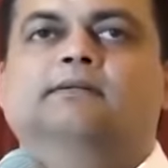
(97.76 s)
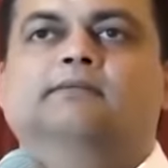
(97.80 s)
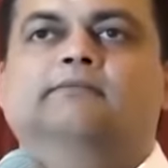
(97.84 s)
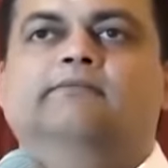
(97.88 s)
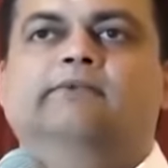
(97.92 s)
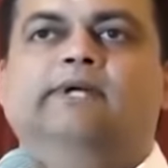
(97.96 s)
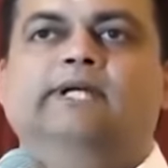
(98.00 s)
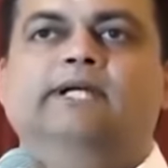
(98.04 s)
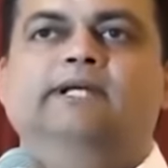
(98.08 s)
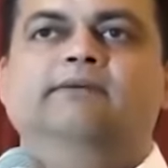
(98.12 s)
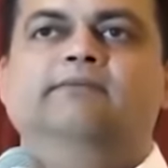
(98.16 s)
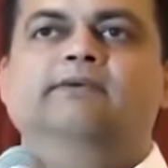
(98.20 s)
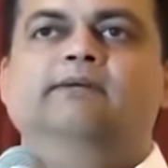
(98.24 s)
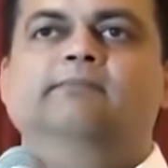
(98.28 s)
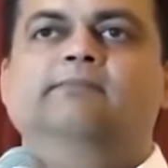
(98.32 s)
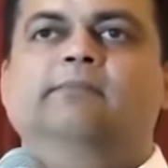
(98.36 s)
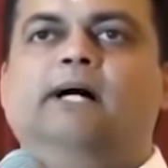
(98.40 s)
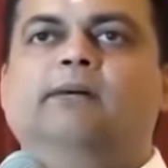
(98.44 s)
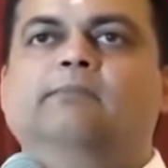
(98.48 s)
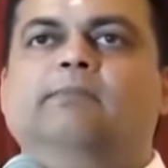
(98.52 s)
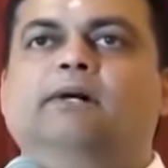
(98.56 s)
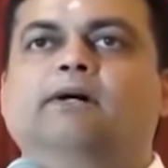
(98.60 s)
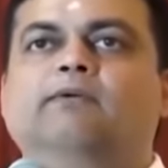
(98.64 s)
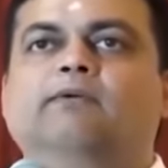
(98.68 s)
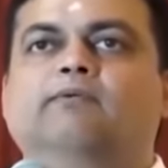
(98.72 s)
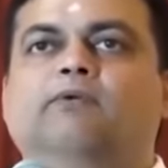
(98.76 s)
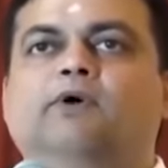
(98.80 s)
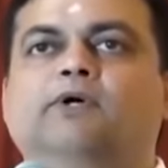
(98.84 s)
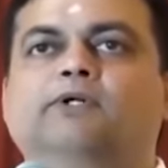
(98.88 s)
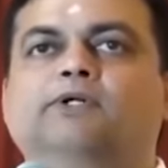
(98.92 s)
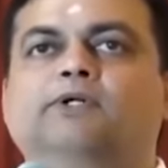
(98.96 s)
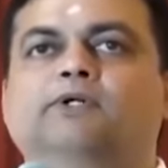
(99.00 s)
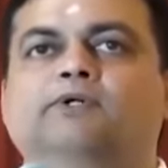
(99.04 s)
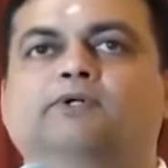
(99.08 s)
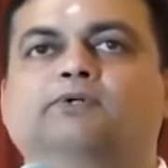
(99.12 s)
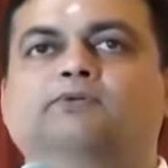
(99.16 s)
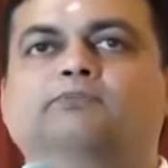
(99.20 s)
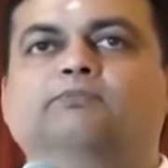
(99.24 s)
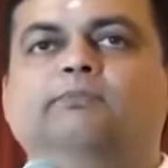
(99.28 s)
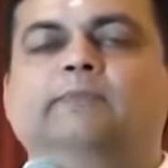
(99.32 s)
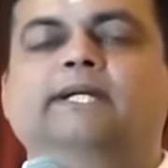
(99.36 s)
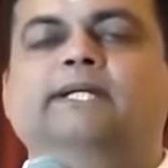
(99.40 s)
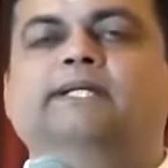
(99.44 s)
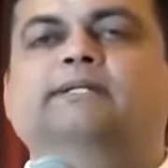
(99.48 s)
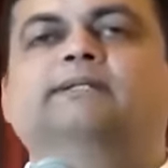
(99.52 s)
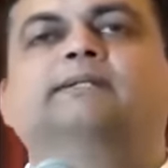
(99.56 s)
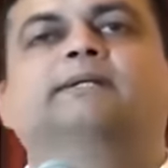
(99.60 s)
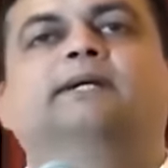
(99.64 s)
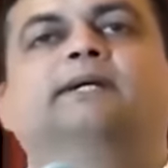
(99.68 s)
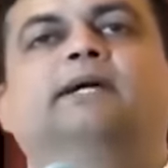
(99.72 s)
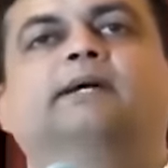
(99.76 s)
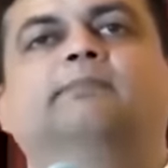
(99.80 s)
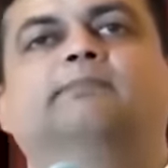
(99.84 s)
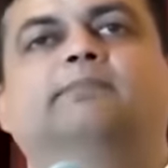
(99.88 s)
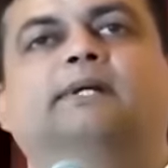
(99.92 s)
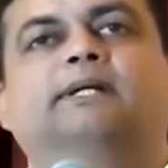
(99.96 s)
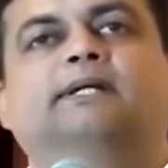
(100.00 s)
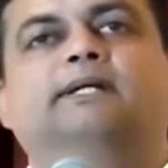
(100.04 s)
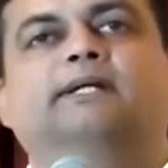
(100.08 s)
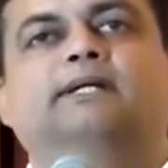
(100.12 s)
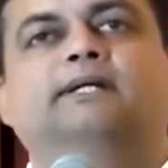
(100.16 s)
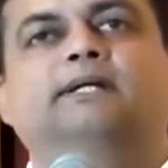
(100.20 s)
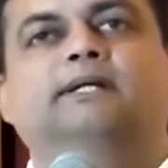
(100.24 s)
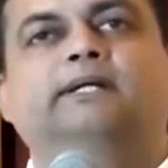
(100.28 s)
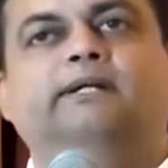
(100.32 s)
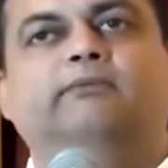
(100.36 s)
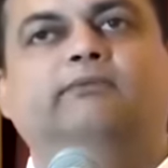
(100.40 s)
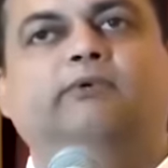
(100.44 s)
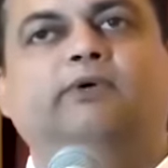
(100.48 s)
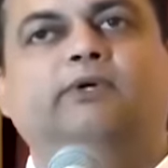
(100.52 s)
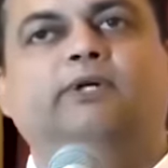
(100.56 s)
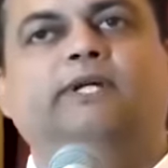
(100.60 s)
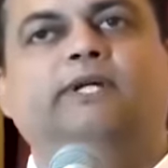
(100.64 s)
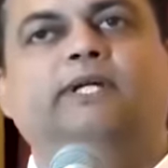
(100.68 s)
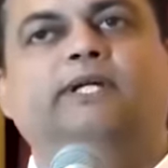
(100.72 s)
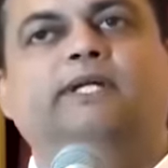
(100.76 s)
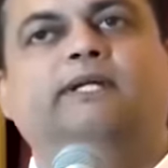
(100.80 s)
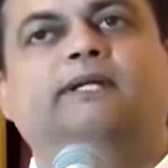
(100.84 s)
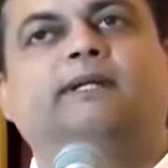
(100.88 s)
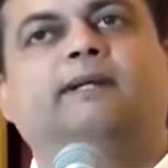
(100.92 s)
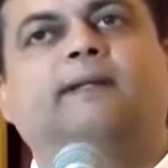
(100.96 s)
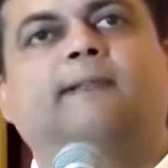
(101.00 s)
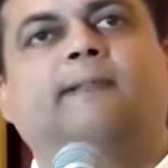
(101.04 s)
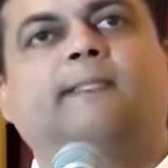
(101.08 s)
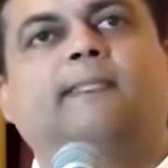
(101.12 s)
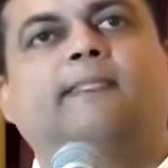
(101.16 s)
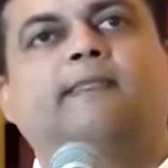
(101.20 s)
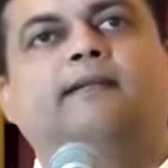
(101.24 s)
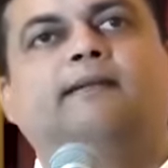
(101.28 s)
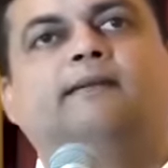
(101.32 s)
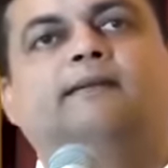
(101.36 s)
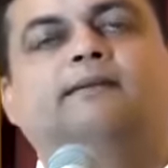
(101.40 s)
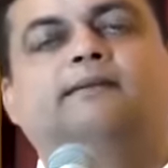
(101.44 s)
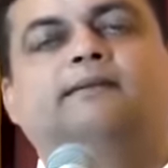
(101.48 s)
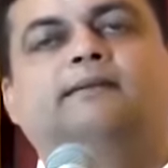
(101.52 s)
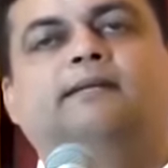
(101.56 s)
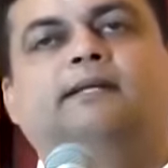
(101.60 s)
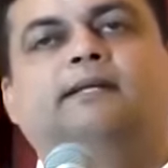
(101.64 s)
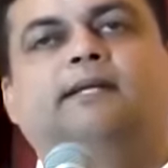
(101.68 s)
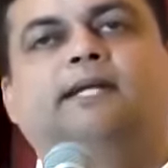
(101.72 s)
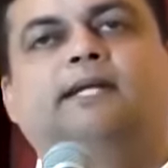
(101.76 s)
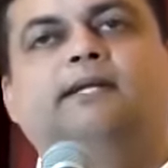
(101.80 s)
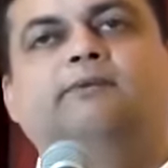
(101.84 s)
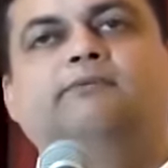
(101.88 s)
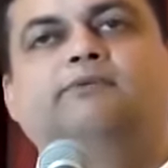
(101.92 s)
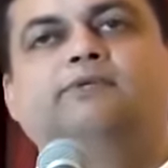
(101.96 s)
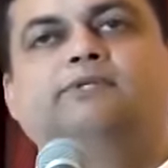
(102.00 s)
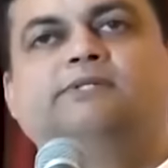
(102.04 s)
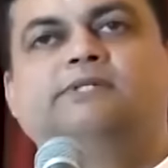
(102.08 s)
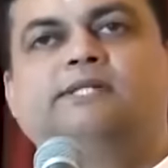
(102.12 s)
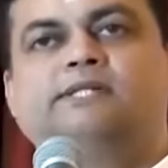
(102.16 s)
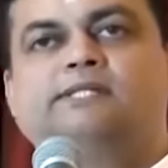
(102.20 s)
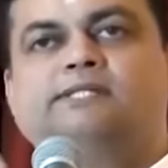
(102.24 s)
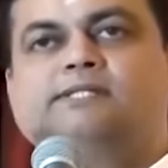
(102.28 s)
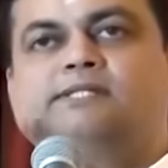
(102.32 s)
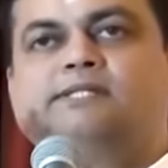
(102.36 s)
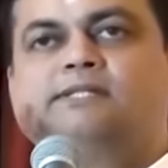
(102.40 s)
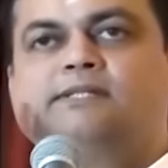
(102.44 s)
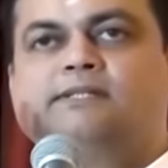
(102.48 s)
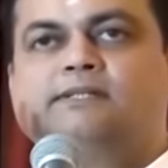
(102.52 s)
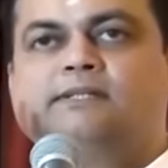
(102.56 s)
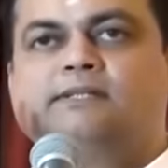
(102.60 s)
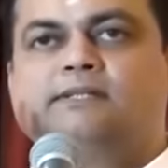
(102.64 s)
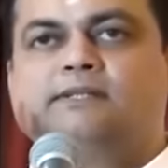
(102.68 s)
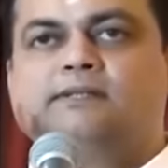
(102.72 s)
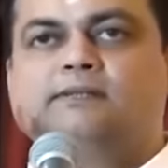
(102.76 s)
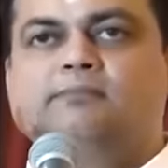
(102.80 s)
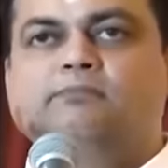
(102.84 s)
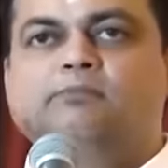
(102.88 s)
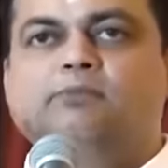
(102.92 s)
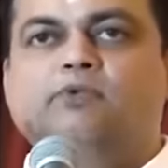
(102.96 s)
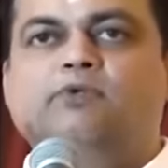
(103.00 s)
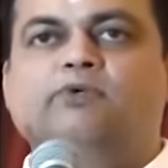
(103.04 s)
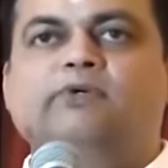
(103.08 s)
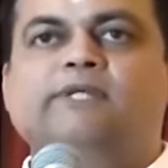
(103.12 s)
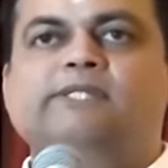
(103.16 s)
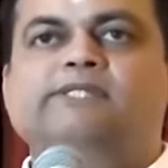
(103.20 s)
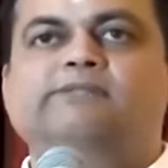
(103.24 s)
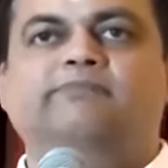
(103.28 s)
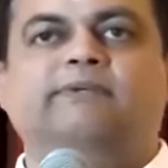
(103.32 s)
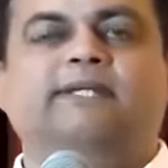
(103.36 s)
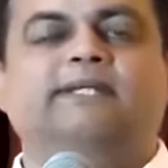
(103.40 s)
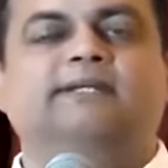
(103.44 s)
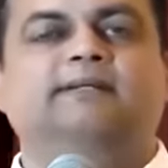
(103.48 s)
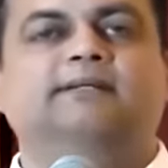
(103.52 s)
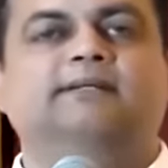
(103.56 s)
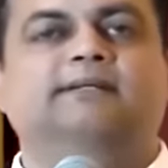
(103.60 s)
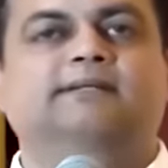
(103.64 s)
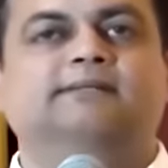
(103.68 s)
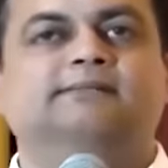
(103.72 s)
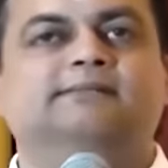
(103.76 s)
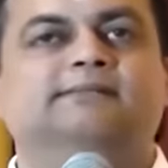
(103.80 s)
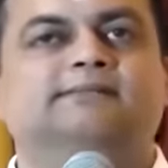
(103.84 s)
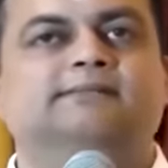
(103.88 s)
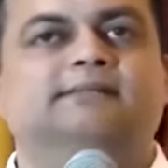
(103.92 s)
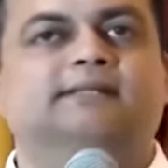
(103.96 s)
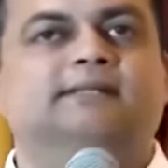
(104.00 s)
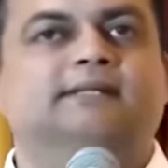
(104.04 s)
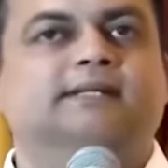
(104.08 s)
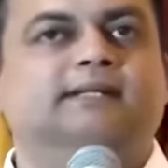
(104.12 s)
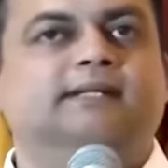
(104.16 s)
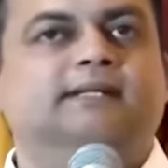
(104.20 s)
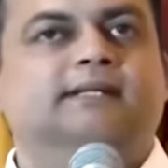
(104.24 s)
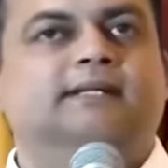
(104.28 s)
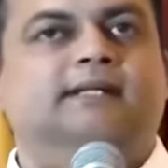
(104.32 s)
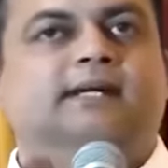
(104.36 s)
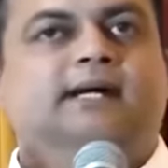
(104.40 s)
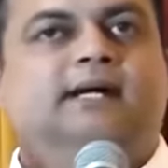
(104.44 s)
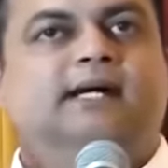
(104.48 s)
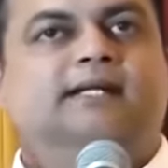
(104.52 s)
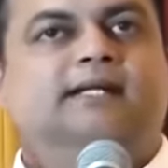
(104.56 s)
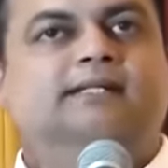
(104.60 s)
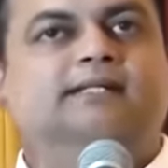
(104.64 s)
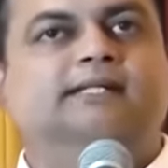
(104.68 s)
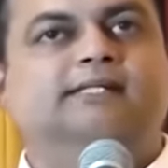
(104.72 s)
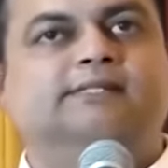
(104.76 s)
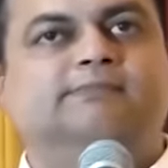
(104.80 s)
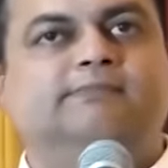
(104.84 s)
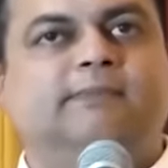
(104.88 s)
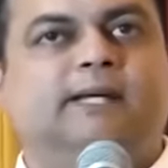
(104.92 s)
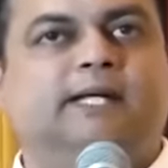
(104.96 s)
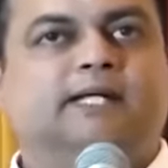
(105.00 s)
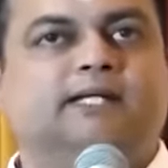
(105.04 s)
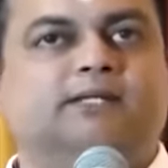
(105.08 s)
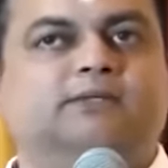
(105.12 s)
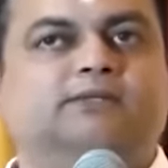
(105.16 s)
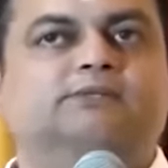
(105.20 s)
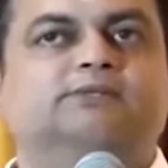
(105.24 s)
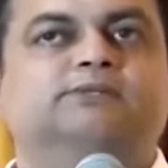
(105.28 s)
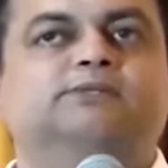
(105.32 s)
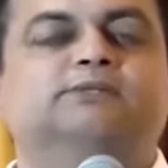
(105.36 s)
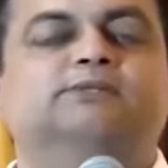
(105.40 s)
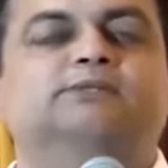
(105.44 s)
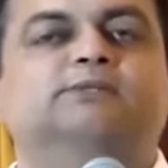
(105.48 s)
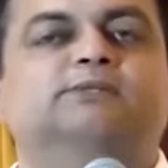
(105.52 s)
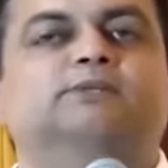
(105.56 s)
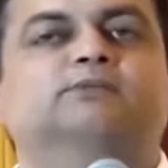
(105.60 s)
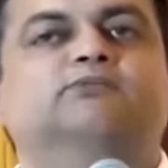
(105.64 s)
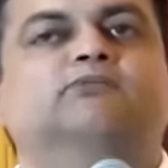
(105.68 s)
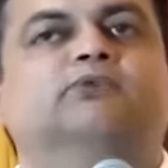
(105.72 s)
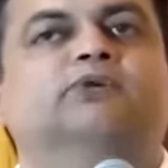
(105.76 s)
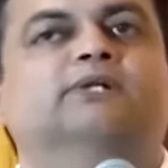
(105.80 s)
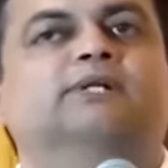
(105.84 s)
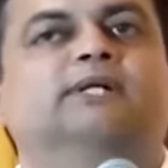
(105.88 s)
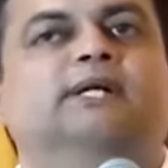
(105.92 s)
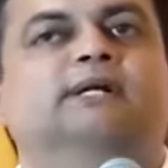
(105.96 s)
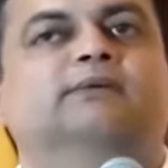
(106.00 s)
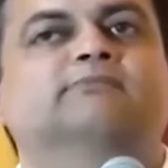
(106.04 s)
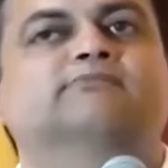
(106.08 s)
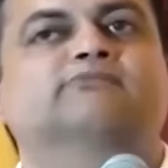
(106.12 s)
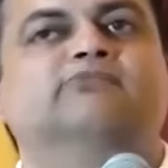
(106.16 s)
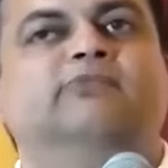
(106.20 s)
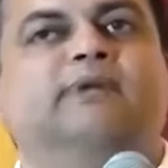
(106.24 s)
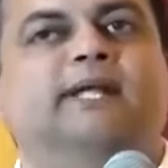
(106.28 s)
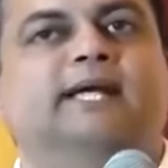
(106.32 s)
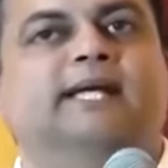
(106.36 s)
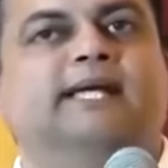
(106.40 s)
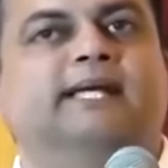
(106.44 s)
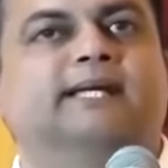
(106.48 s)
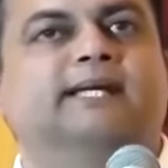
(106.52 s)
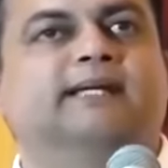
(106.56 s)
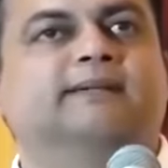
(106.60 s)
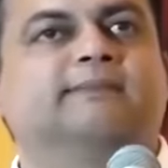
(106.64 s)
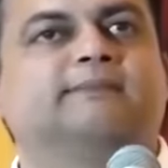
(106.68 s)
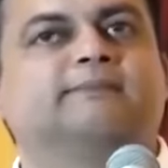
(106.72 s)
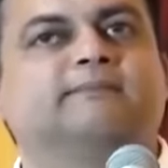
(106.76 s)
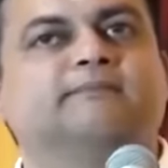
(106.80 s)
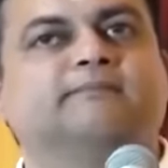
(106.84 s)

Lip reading: Whenever Baba wanted to meet a particular devotee, he would just move his fingers and the sparrows would come flying.